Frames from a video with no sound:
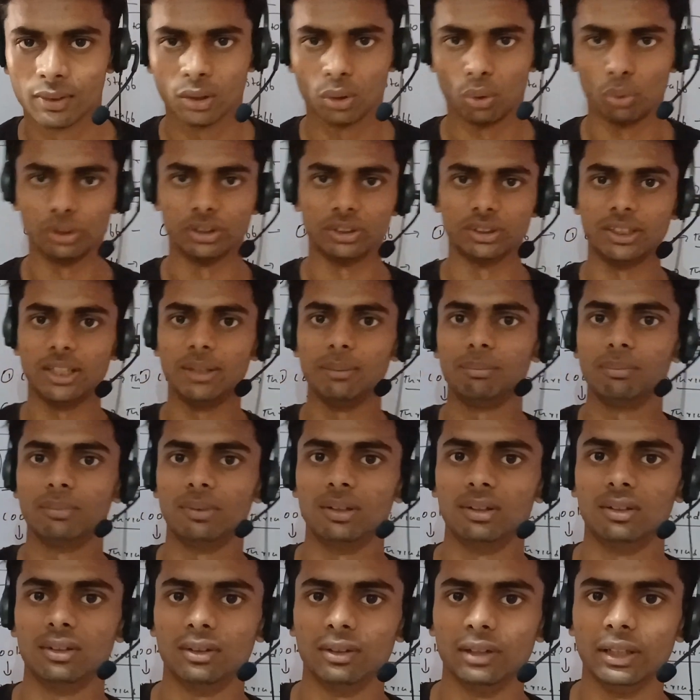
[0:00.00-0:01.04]
okay, same
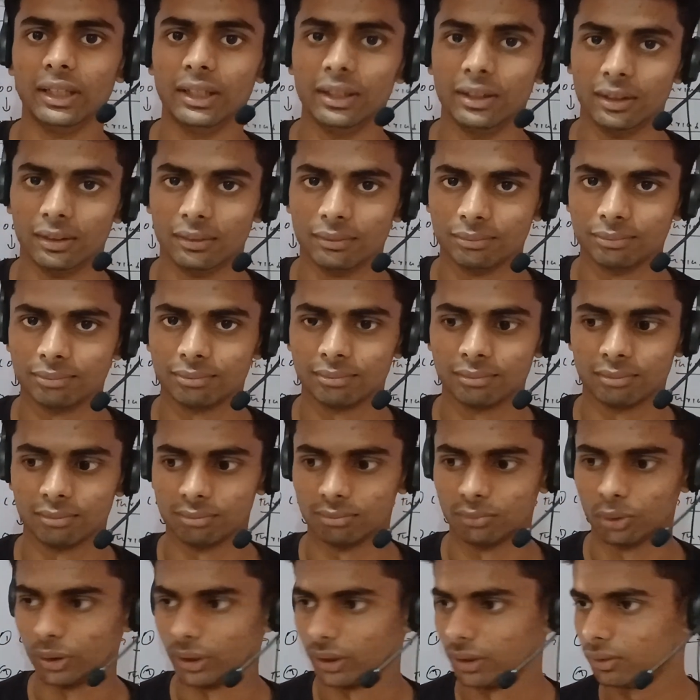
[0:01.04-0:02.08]
area.
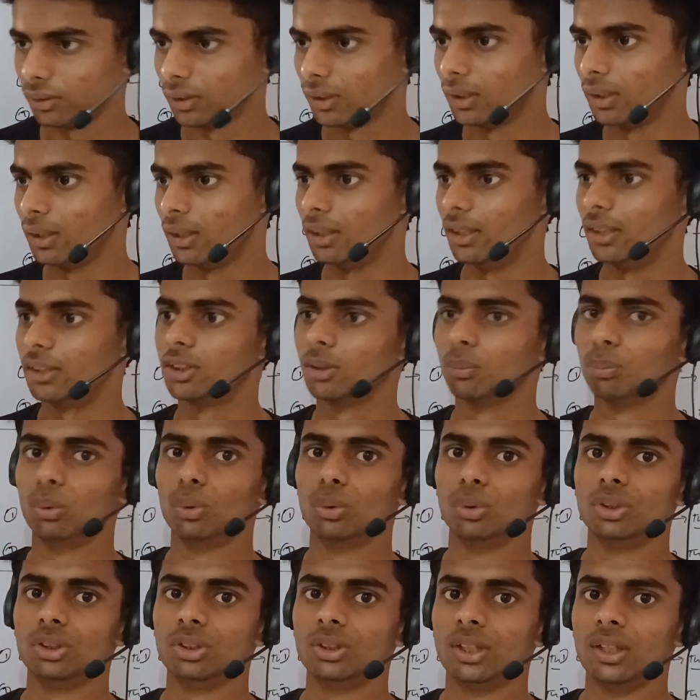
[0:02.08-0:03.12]
Okay, let's
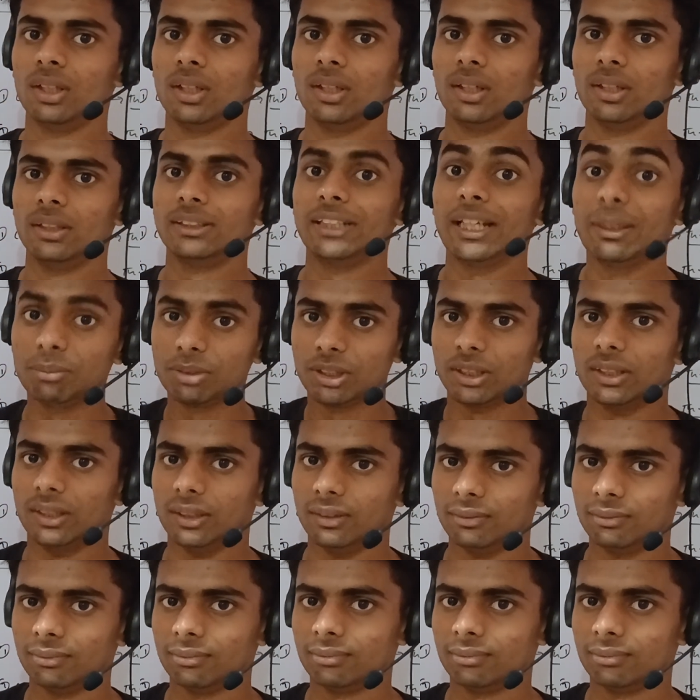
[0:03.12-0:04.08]
suppose same city,